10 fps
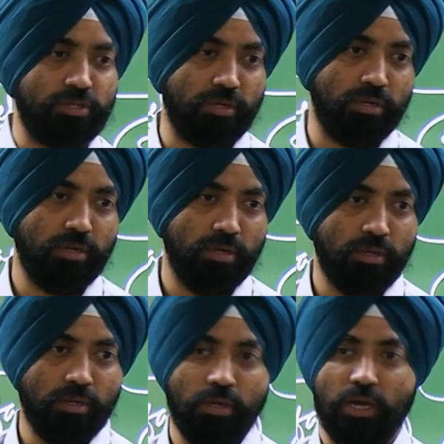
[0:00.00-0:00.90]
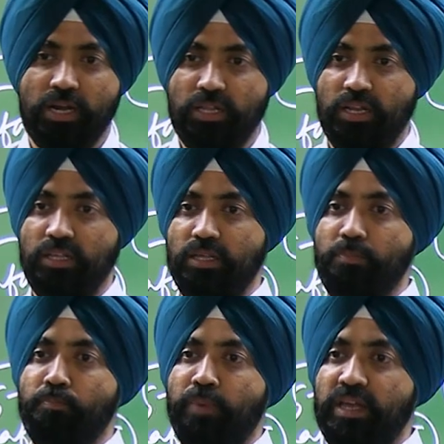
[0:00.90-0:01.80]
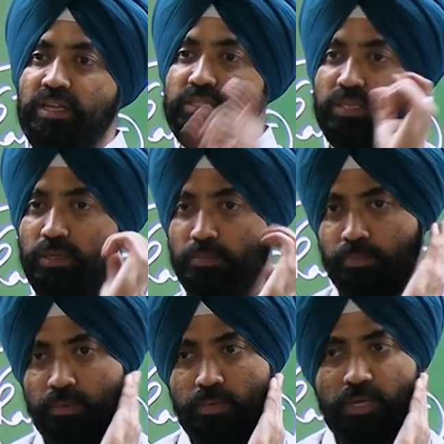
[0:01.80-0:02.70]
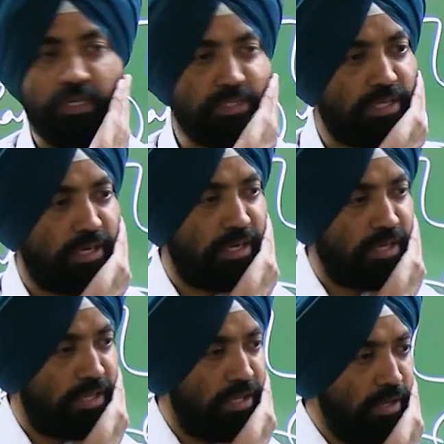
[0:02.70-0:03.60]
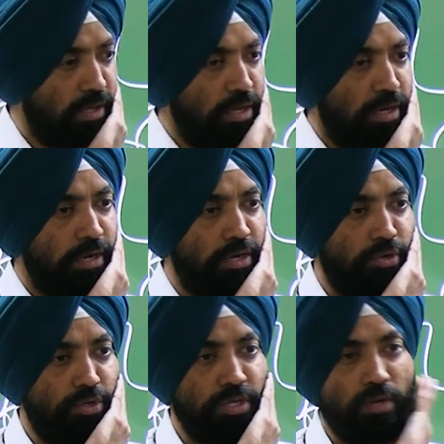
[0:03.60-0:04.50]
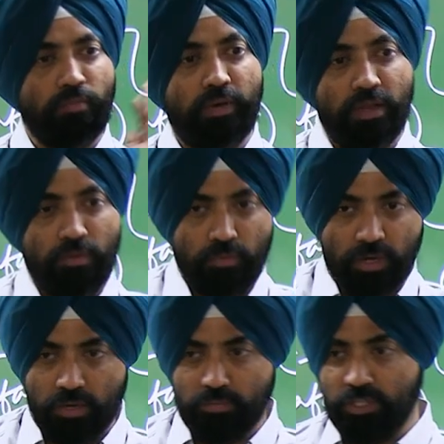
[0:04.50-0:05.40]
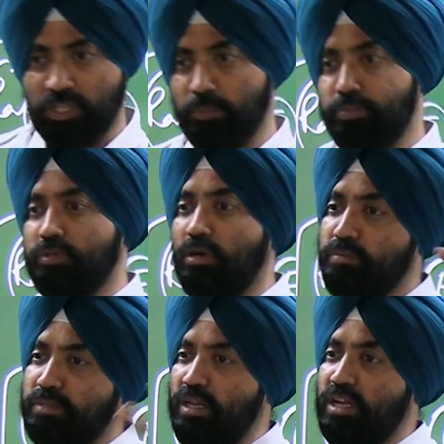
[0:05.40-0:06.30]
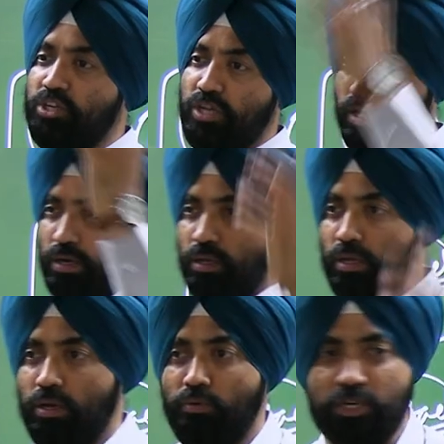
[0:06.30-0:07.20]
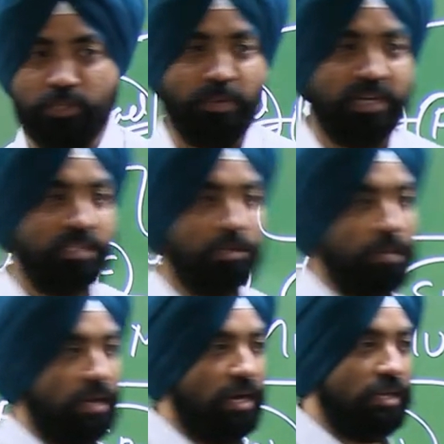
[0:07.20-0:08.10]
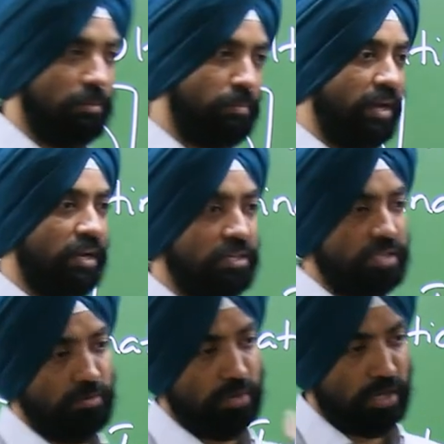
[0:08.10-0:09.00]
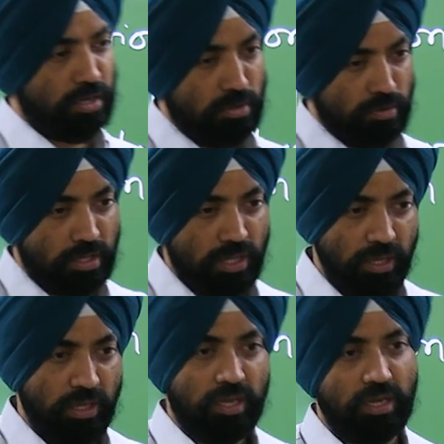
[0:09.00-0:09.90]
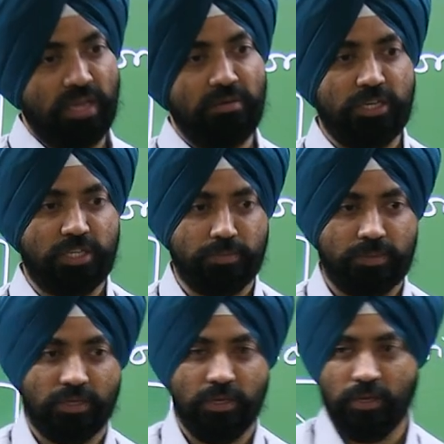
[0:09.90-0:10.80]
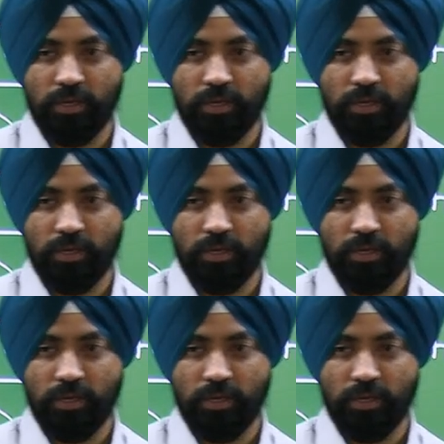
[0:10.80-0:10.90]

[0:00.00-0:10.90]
Ocean, and there is a piracy incident in the Indian Ocean where one of the ships of say Russia was passing by and the pirates have taken over the naval ships.